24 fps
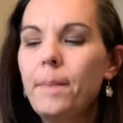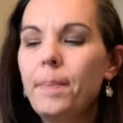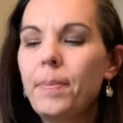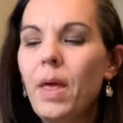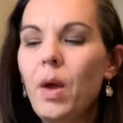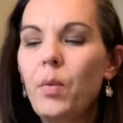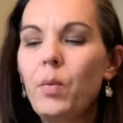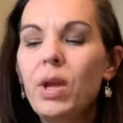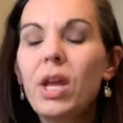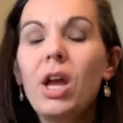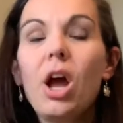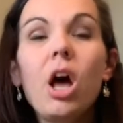
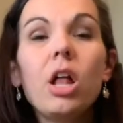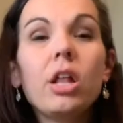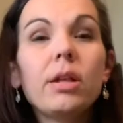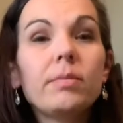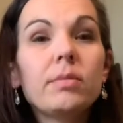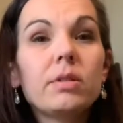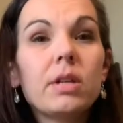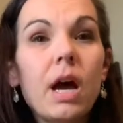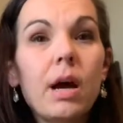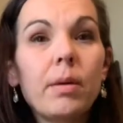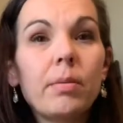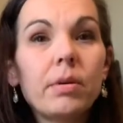We call them
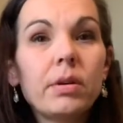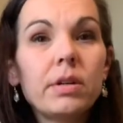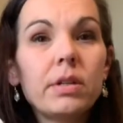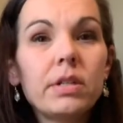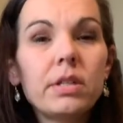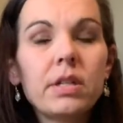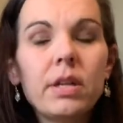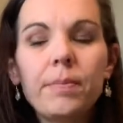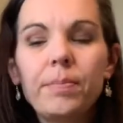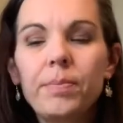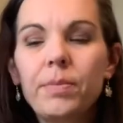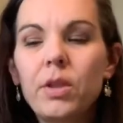daubers.
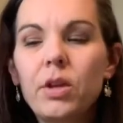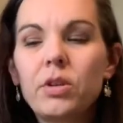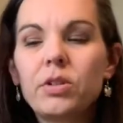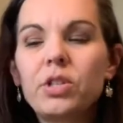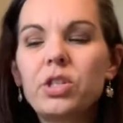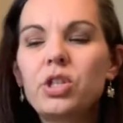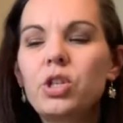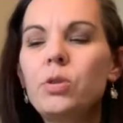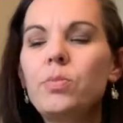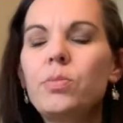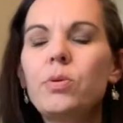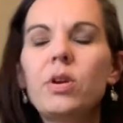They're
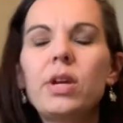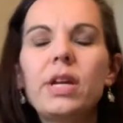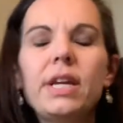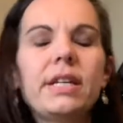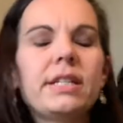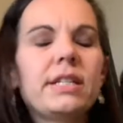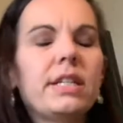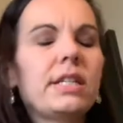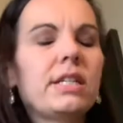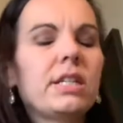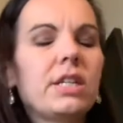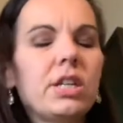super
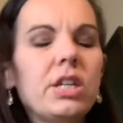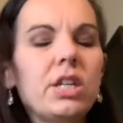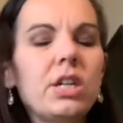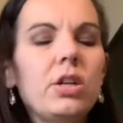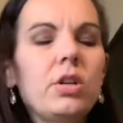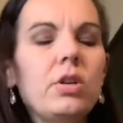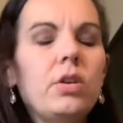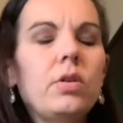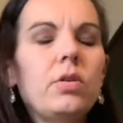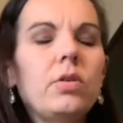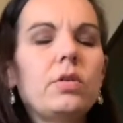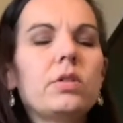easy to
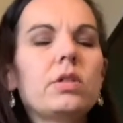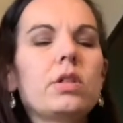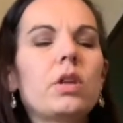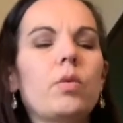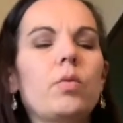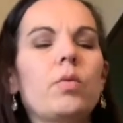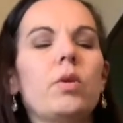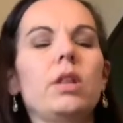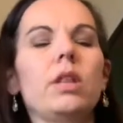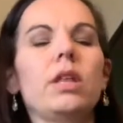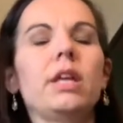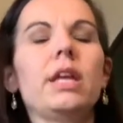use. They're
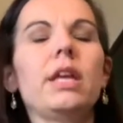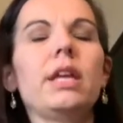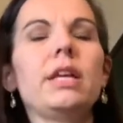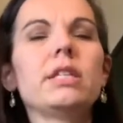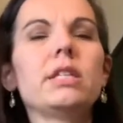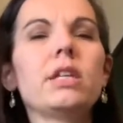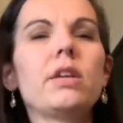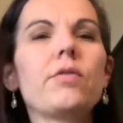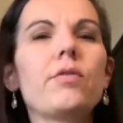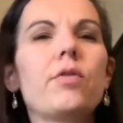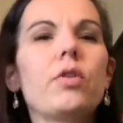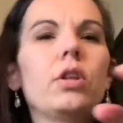really easy
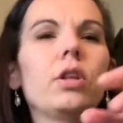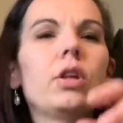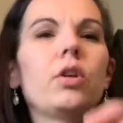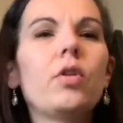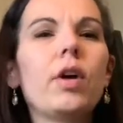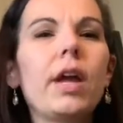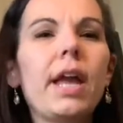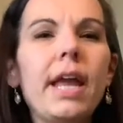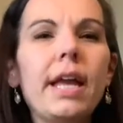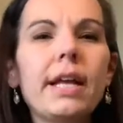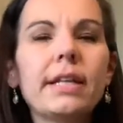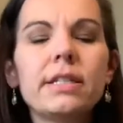for little
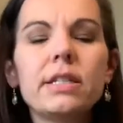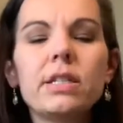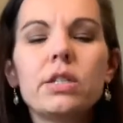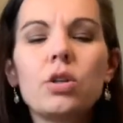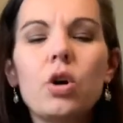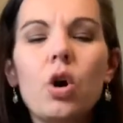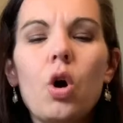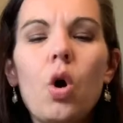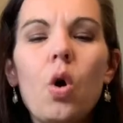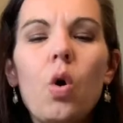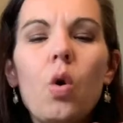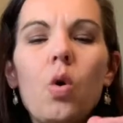hands to
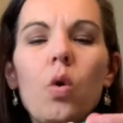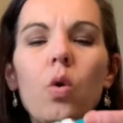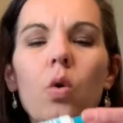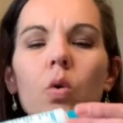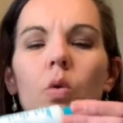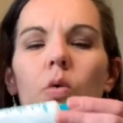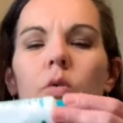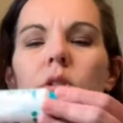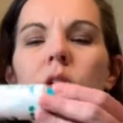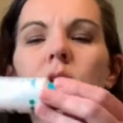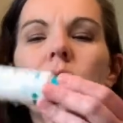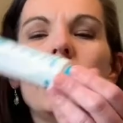
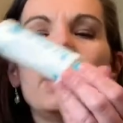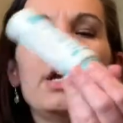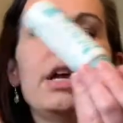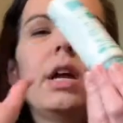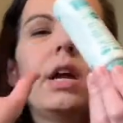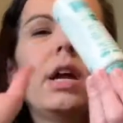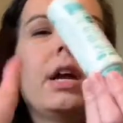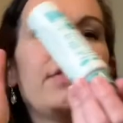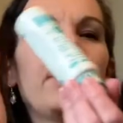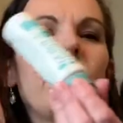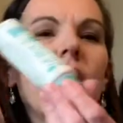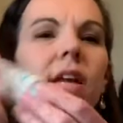hold.
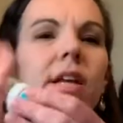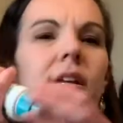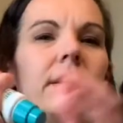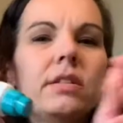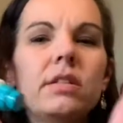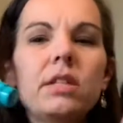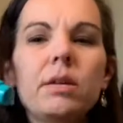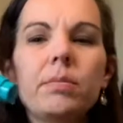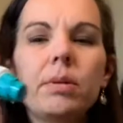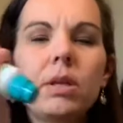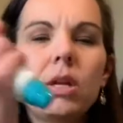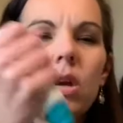They
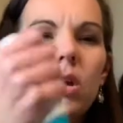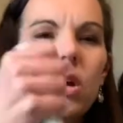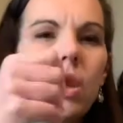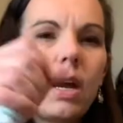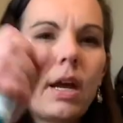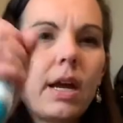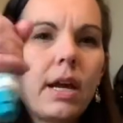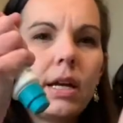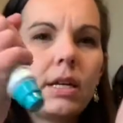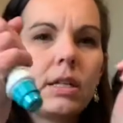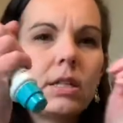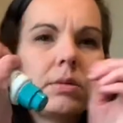simply
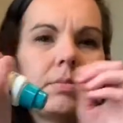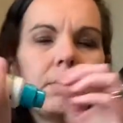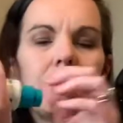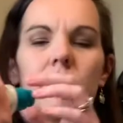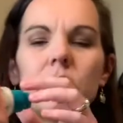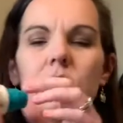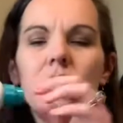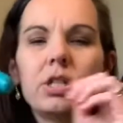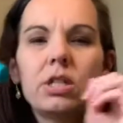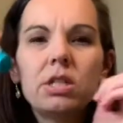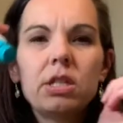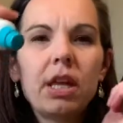grasp and
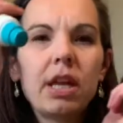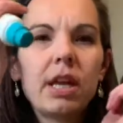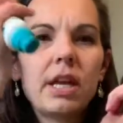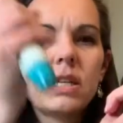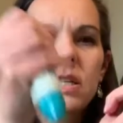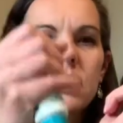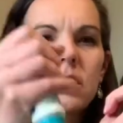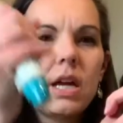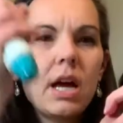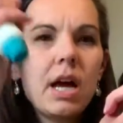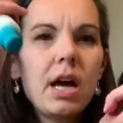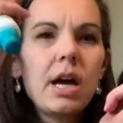just, they can
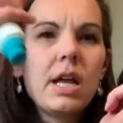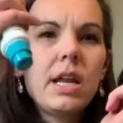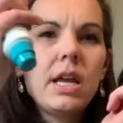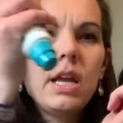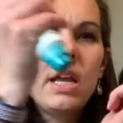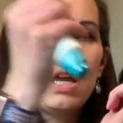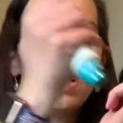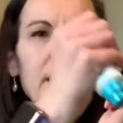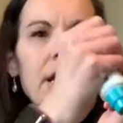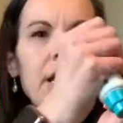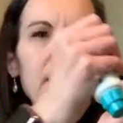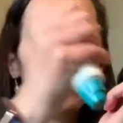dot
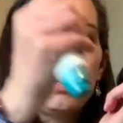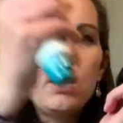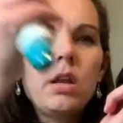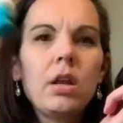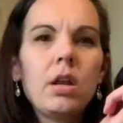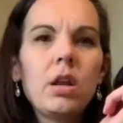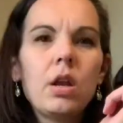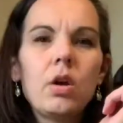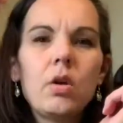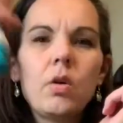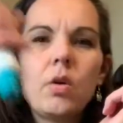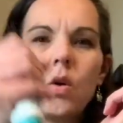it, you
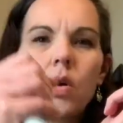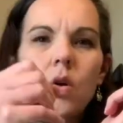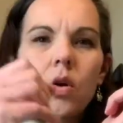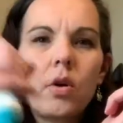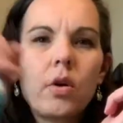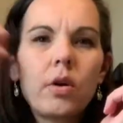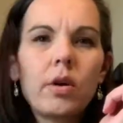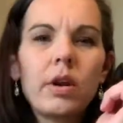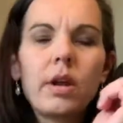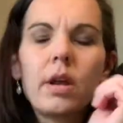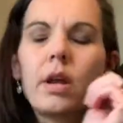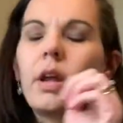know, or
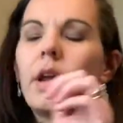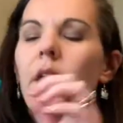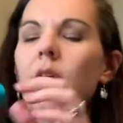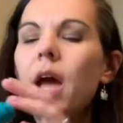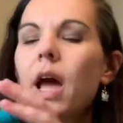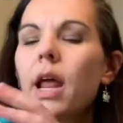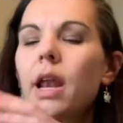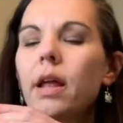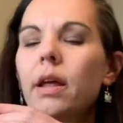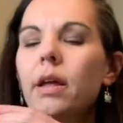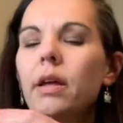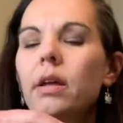
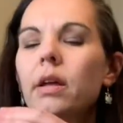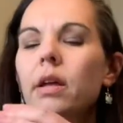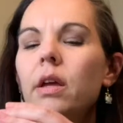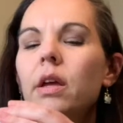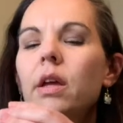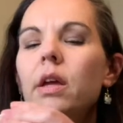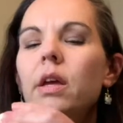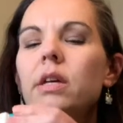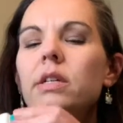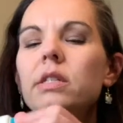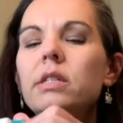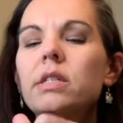kind of
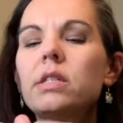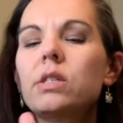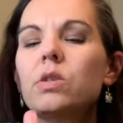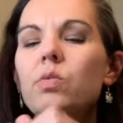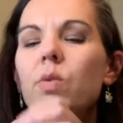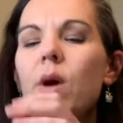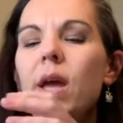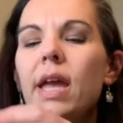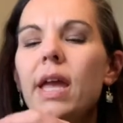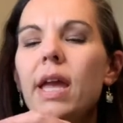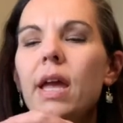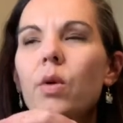
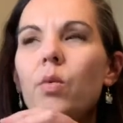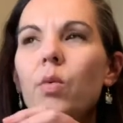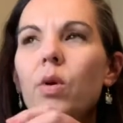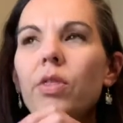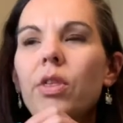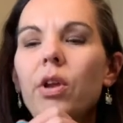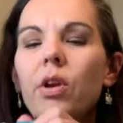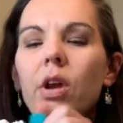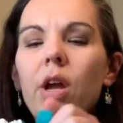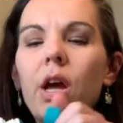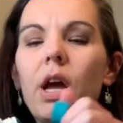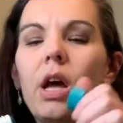sway it with their
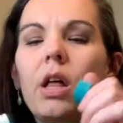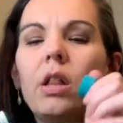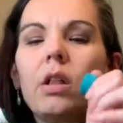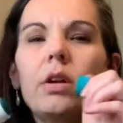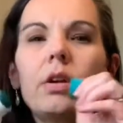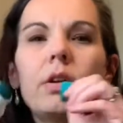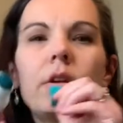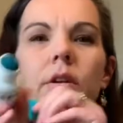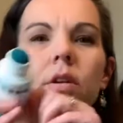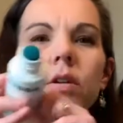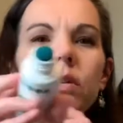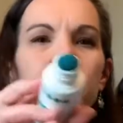
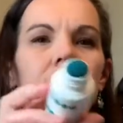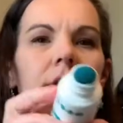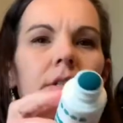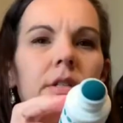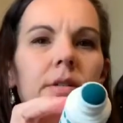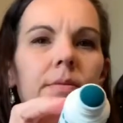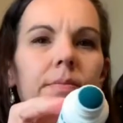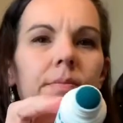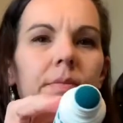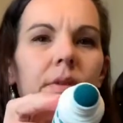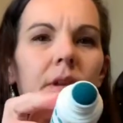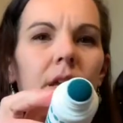colors,
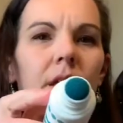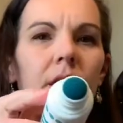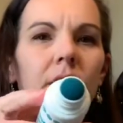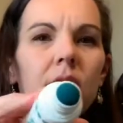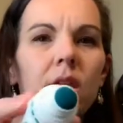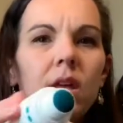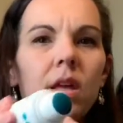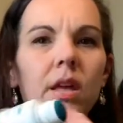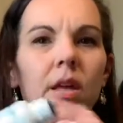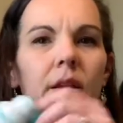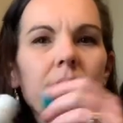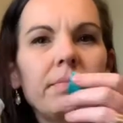and
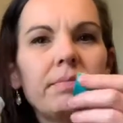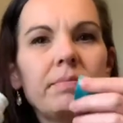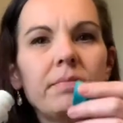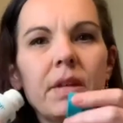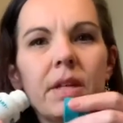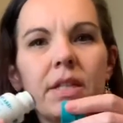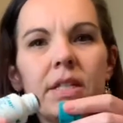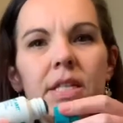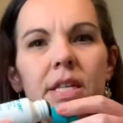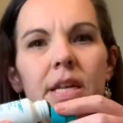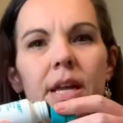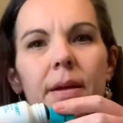then
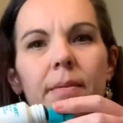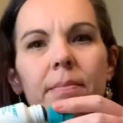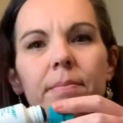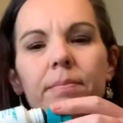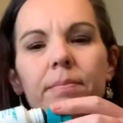that's it.